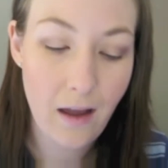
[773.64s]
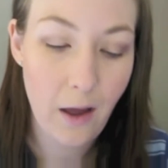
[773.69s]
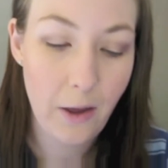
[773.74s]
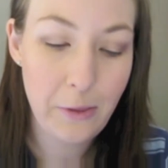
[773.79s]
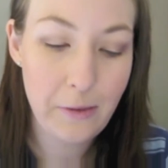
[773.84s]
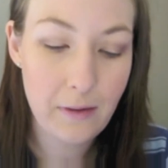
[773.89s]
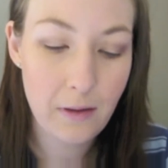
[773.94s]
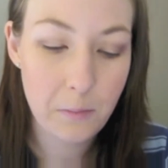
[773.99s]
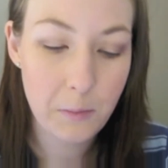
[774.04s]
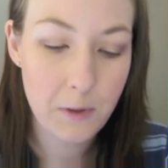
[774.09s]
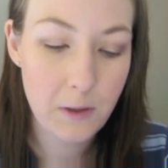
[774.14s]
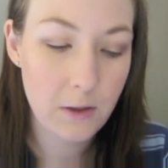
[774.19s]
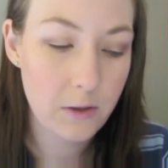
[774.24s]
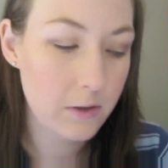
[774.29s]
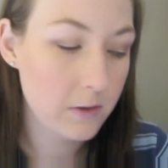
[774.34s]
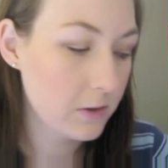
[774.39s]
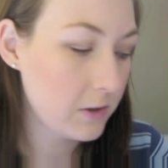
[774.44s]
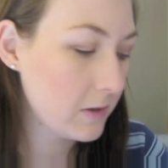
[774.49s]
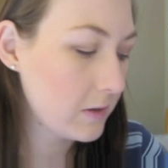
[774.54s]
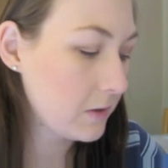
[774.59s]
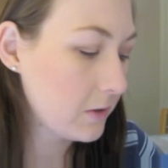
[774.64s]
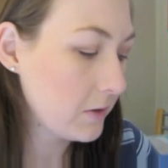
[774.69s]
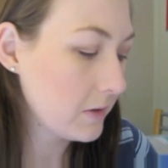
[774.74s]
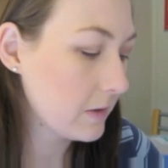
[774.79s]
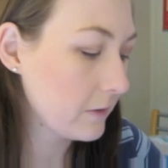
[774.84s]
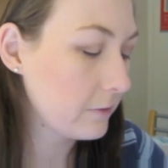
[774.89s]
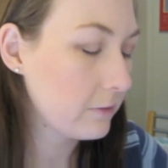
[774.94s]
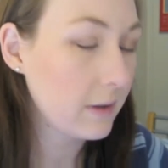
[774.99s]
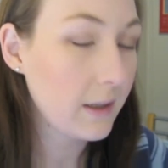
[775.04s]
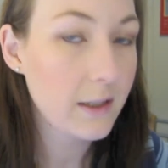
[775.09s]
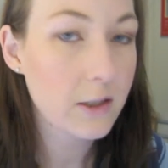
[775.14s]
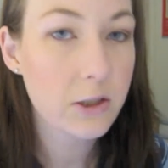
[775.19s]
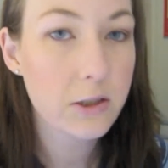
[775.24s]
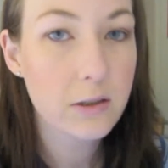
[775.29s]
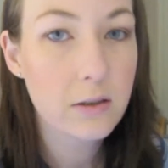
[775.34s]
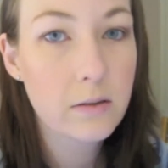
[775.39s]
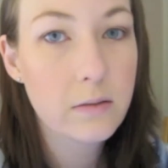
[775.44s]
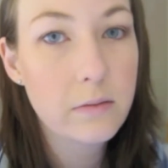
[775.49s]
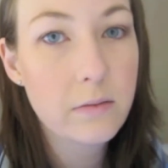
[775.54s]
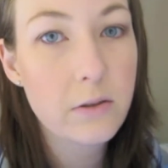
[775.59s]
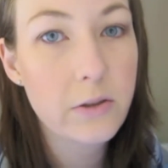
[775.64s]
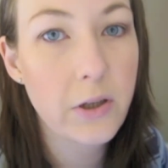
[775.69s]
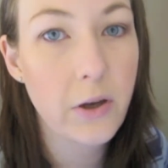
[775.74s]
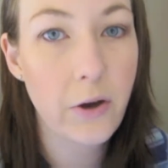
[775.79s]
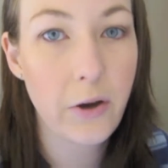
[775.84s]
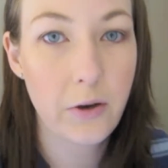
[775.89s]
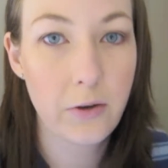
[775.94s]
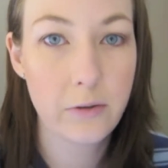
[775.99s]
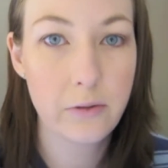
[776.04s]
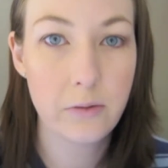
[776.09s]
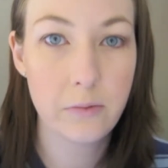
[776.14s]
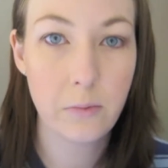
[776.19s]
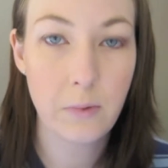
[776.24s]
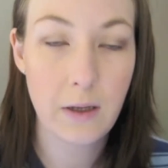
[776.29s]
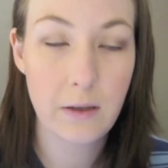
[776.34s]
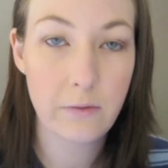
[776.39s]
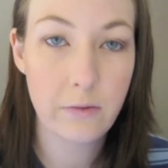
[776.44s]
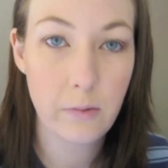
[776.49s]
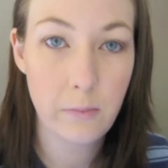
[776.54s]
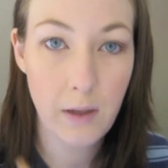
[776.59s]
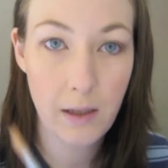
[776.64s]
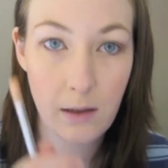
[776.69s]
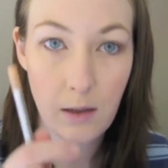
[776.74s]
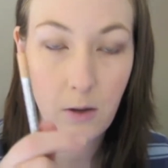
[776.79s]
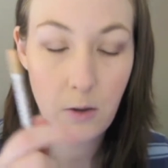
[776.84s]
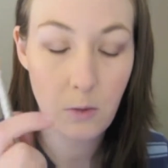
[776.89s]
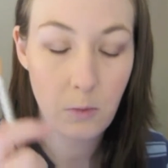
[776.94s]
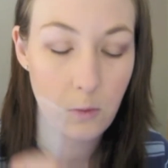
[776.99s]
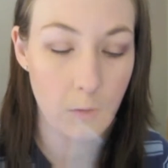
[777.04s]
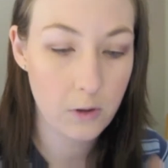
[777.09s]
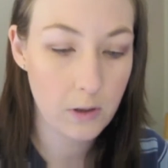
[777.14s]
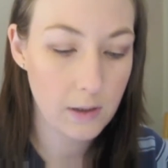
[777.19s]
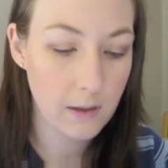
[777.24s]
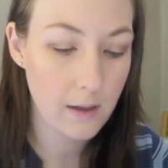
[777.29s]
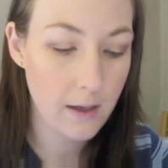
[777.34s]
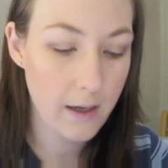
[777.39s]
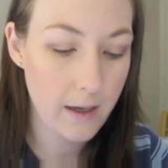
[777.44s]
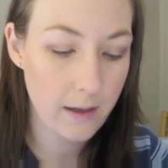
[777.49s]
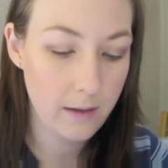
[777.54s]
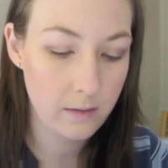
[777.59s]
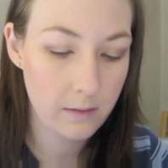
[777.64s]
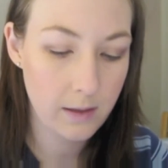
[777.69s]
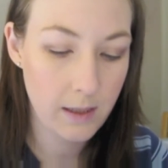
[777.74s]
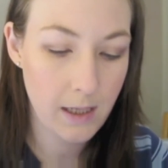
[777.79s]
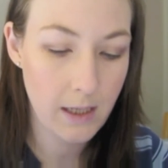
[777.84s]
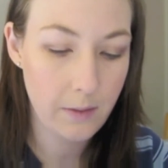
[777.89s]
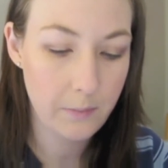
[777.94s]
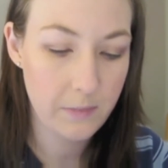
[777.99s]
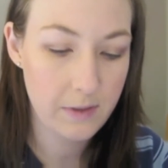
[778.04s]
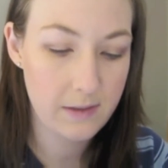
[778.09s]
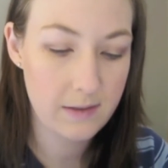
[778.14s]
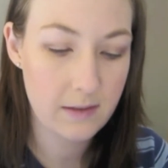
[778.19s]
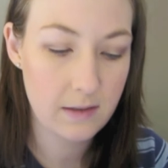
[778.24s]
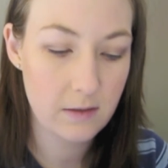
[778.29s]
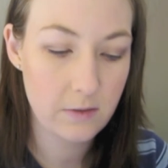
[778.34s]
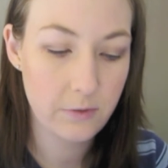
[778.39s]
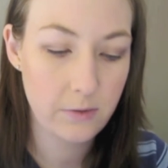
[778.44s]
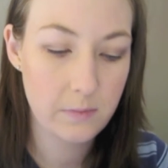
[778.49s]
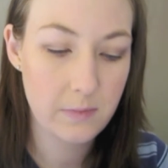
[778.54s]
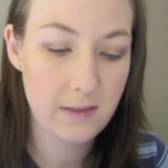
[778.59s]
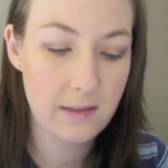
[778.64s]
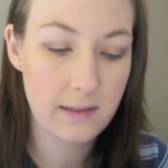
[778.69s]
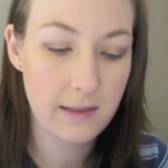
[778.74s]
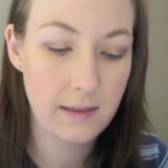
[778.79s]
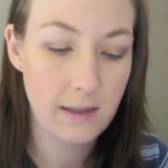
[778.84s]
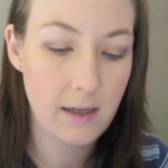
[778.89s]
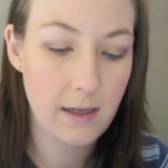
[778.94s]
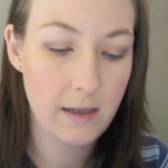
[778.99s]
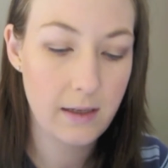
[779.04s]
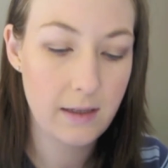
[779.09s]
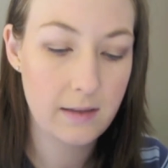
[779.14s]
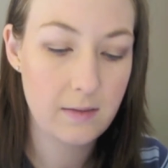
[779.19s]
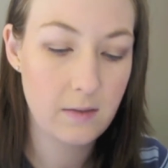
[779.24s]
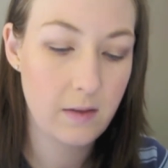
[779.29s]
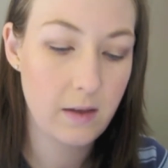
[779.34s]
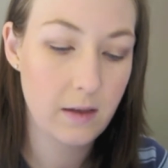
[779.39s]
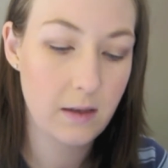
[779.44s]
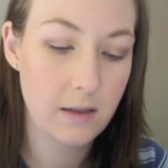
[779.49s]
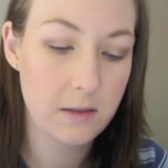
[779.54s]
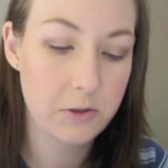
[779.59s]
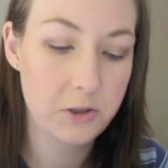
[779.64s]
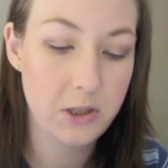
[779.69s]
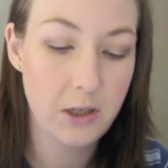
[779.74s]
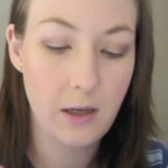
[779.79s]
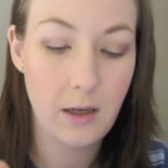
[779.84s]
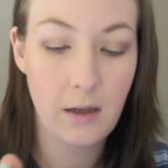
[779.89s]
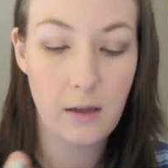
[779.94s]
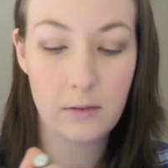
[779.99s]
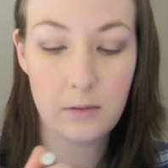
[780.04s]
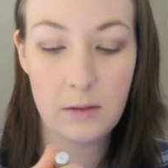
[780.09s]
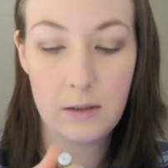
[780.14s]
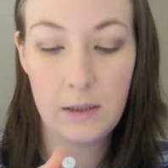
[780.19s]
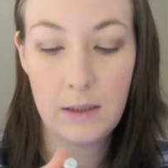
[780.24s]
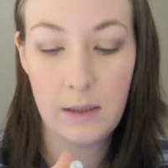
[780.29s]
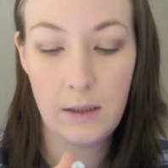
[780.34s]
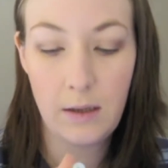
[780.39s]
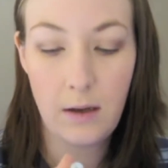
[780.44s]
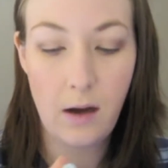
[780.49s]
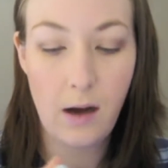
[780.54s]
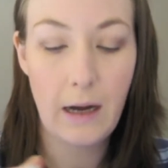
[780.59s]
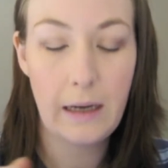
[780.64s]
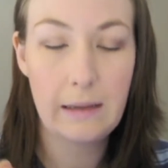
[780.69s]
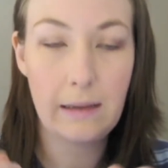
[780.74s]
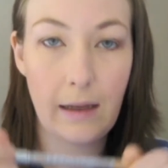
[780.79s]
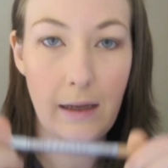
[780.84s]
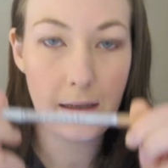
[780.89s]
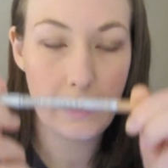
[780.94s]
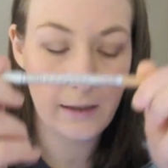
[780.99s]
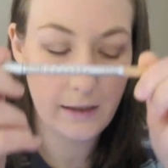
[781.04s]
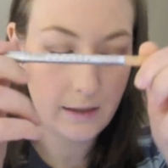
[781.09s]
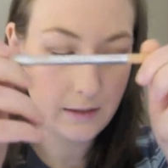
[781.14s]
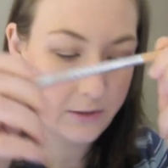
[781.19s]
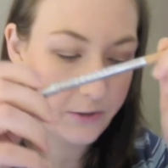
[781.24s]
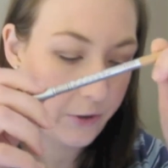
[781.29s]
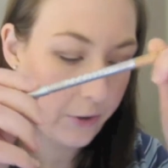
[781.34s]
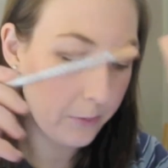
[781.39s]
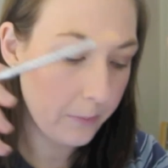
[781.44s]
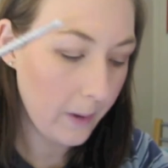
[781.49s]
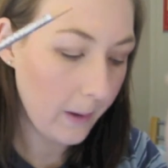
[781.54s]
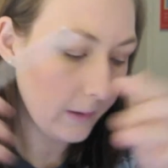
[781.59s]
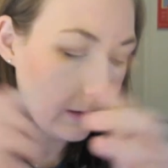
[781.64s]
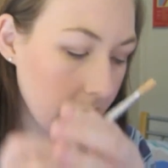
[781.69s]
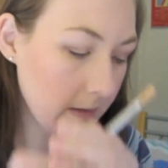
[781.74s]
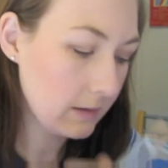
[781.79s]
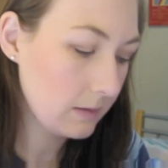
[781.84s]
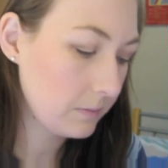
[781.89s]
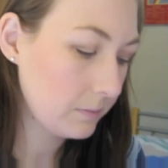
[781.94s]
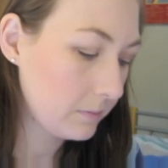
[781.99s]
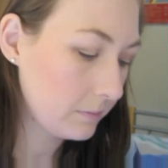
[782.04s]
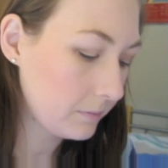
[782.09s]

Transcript: I think I'm going to just use a flesh toned one for my lower waterline. This is from Stila. It's the Kajal eyeliner in Topaz.